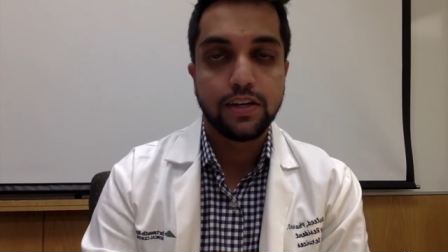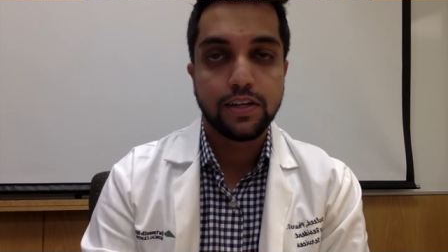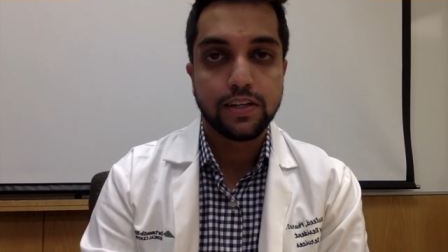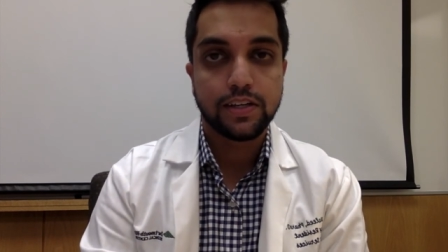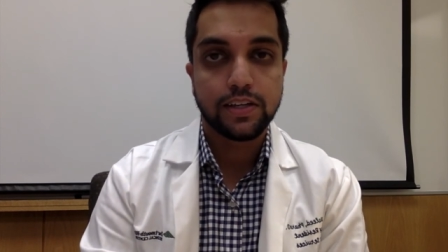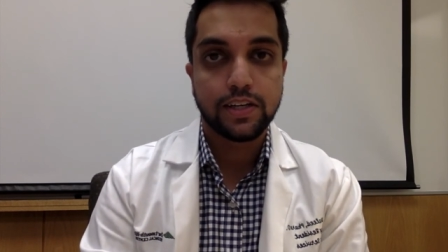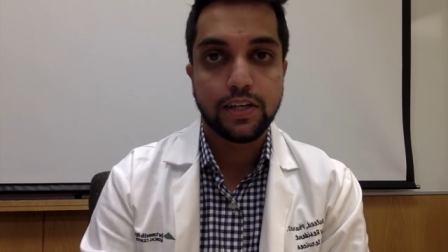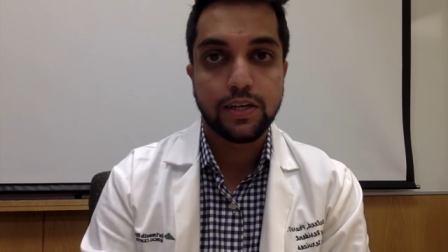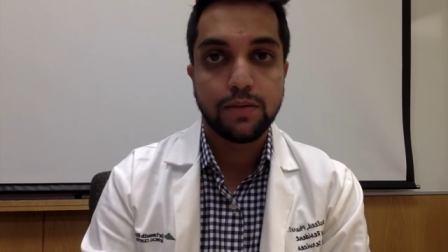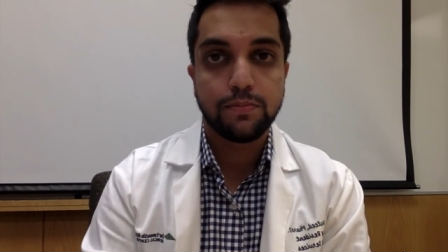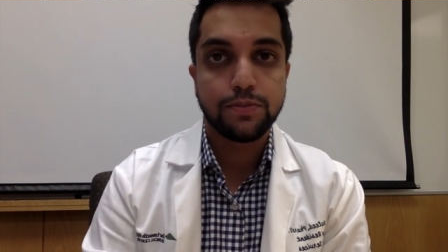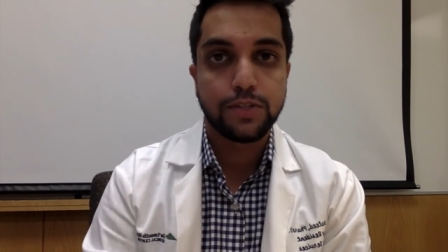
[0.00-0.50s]

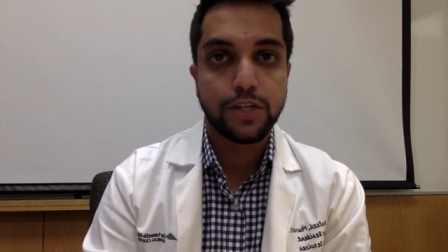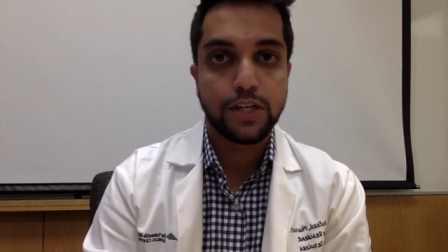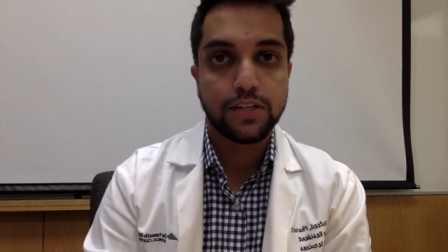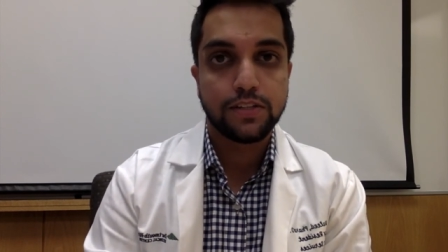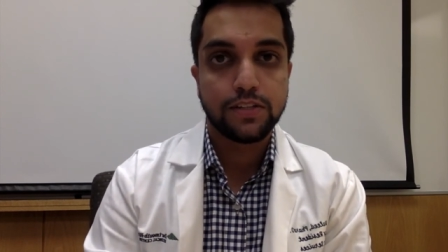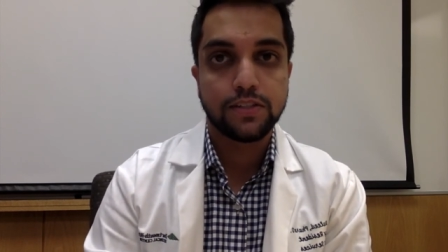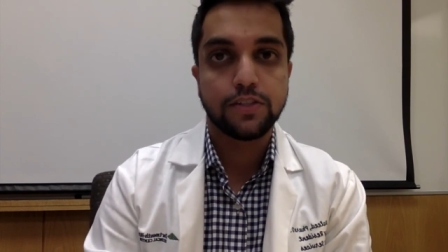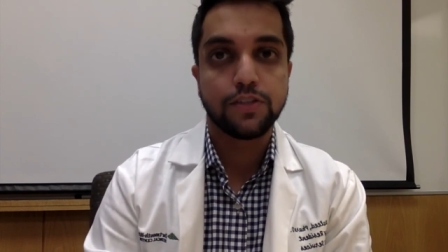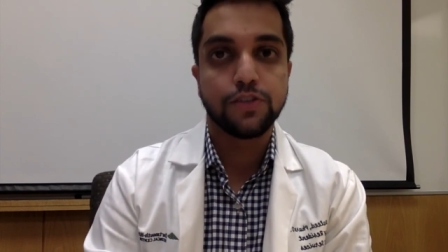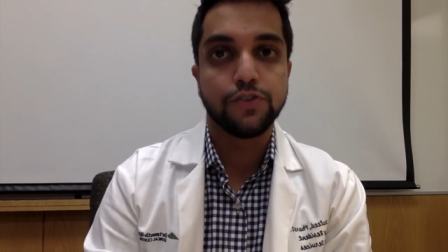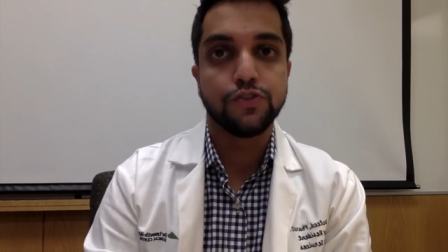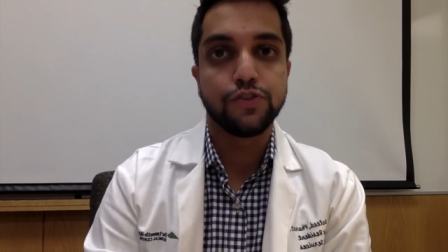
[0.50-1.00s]
keep
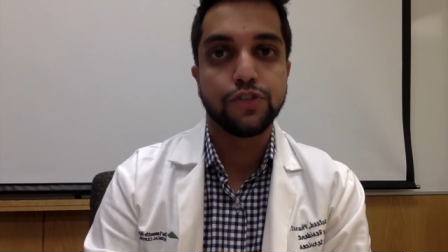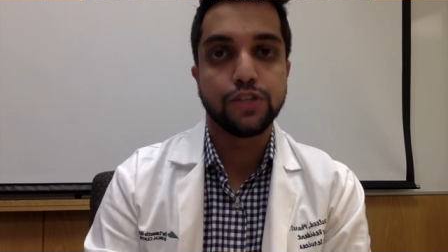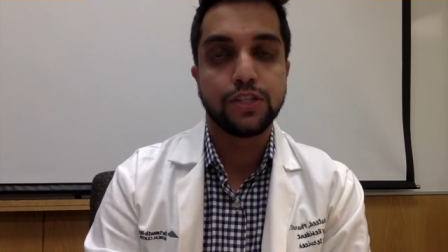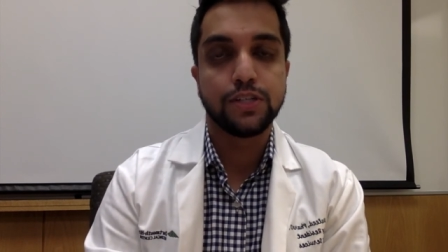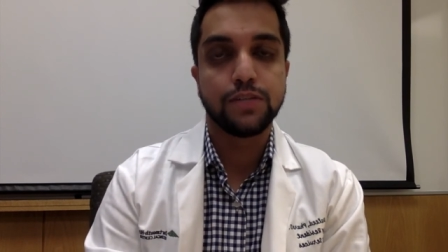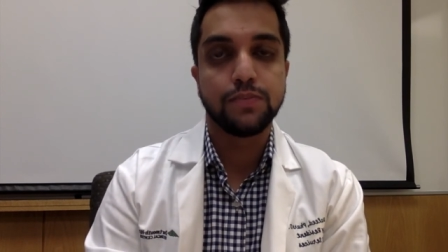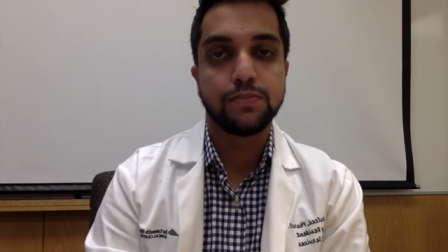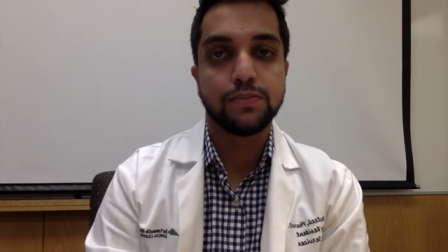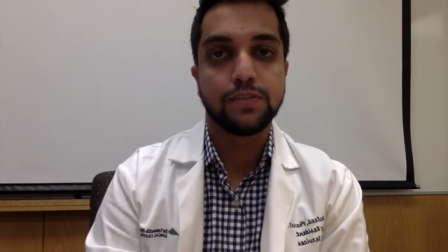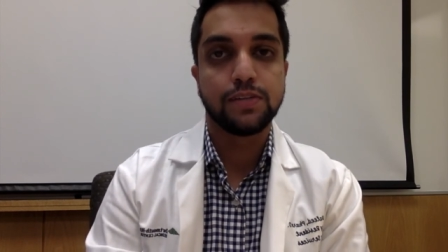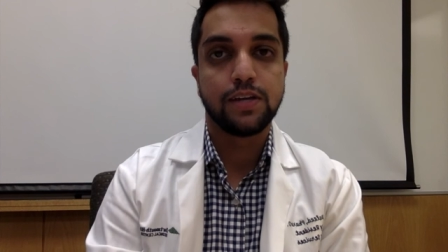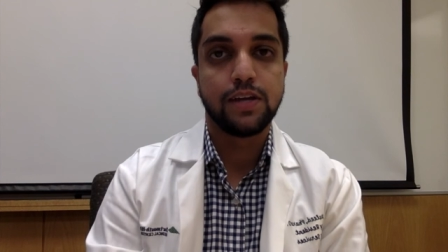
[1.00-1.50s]
chasing your
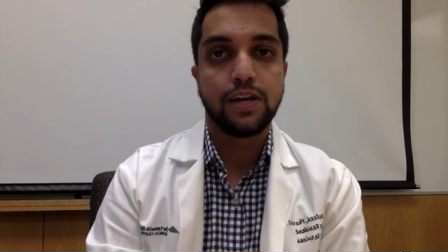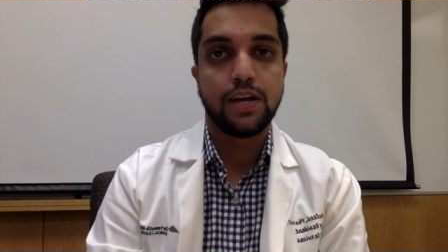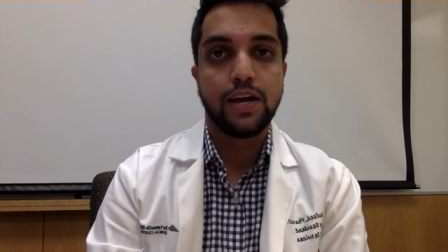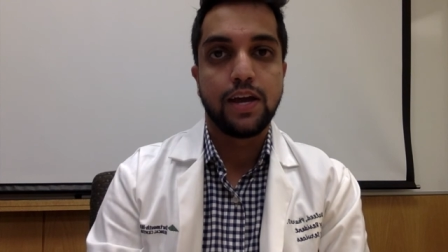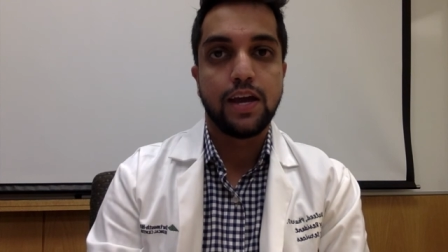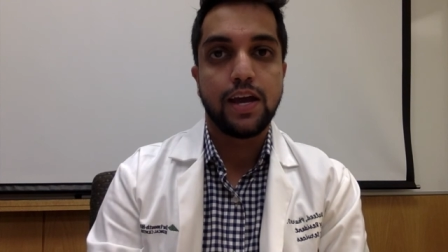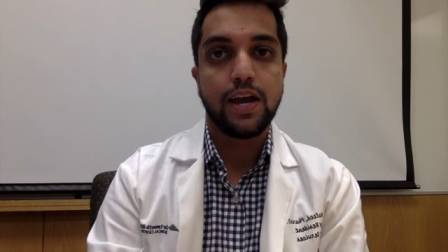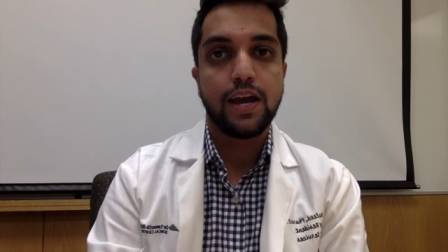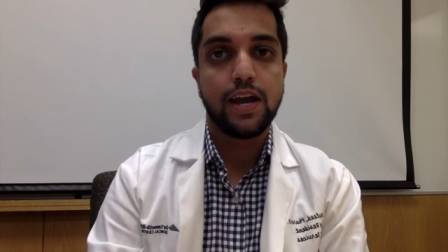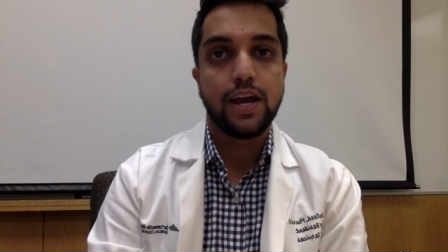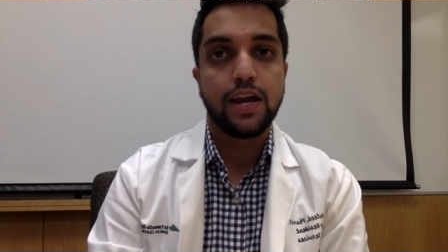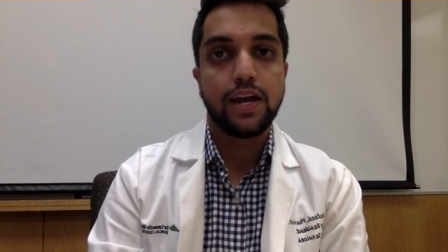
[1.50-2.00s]
dreams,
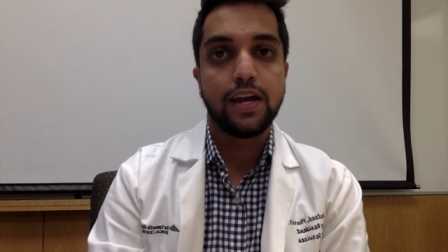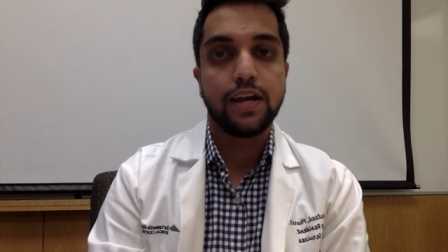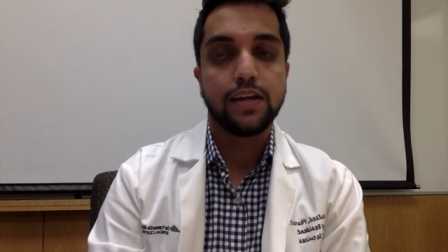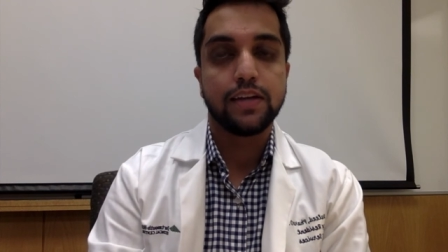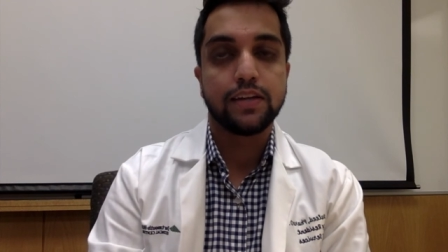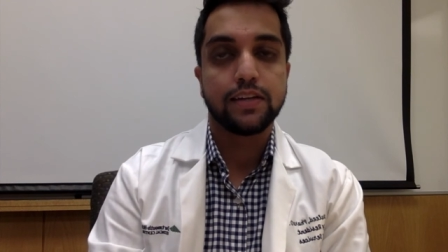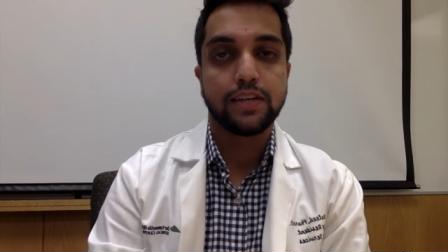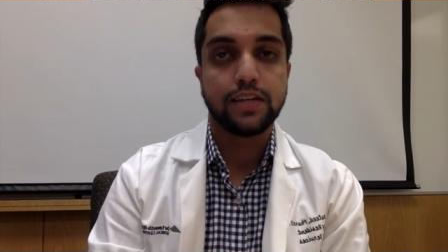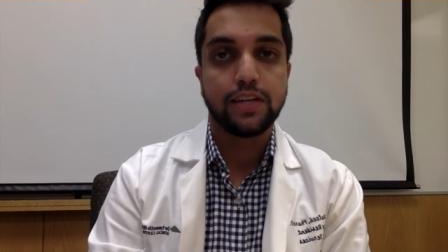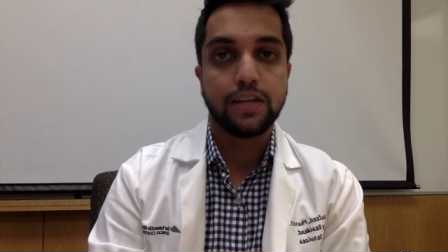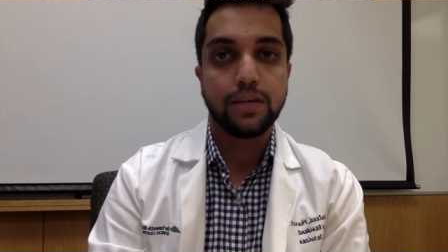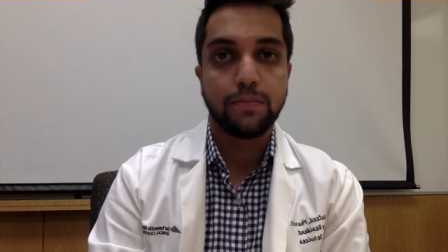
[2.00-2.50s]
and
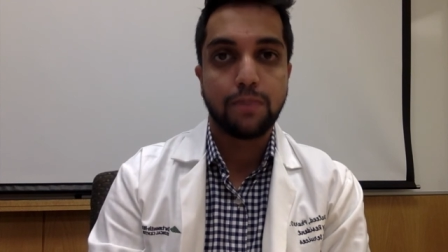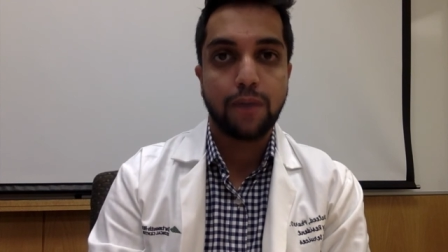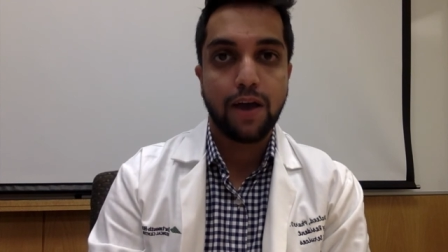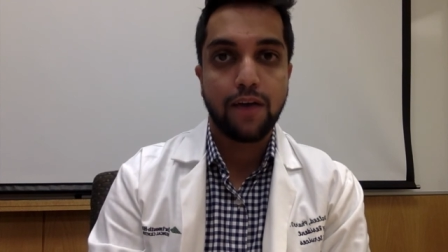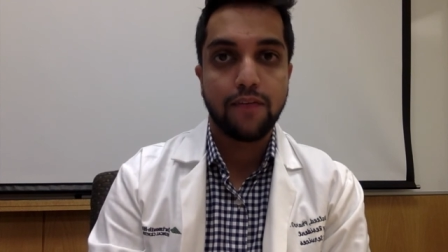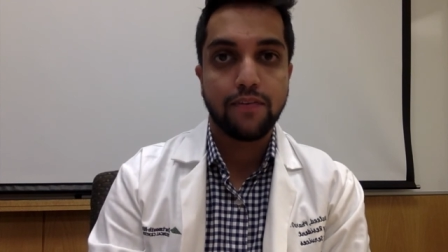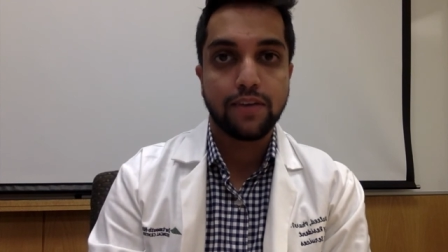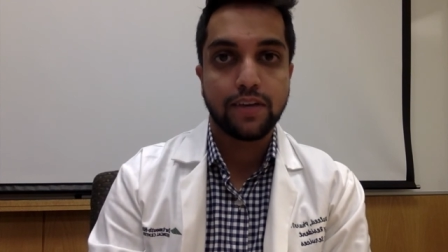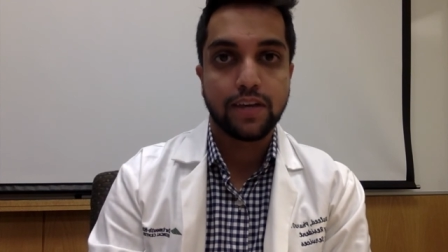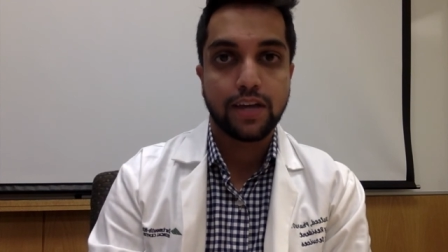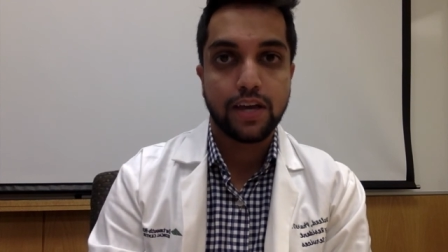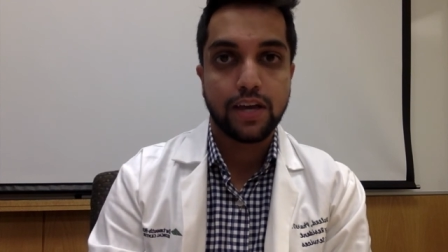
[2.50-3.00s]
keep having